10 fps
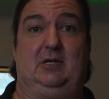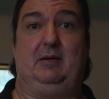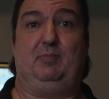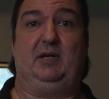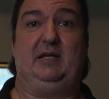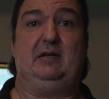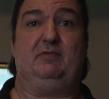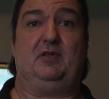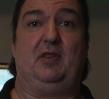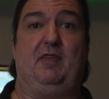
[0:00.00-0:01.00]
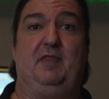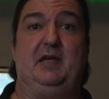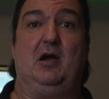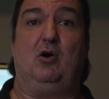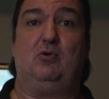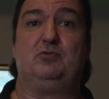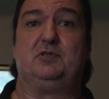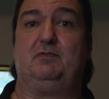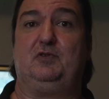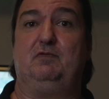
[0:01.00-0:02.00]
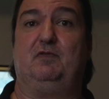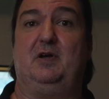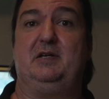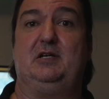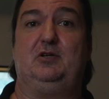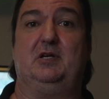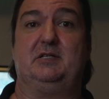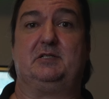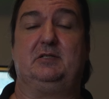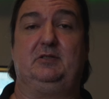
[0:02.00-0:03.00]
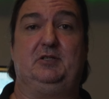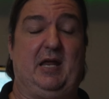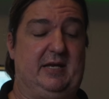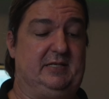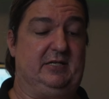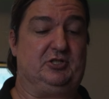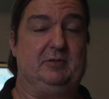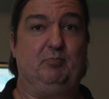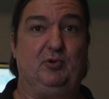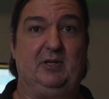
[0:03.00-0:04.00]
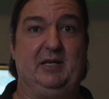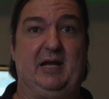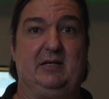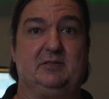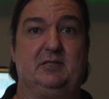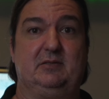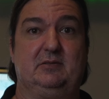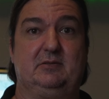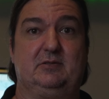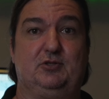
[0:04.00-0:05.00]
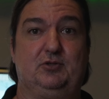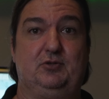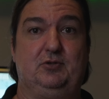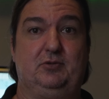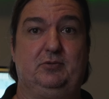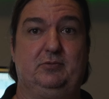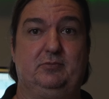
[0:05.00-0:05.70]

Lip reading: I believe the older viewfinder you had to actually pull it out to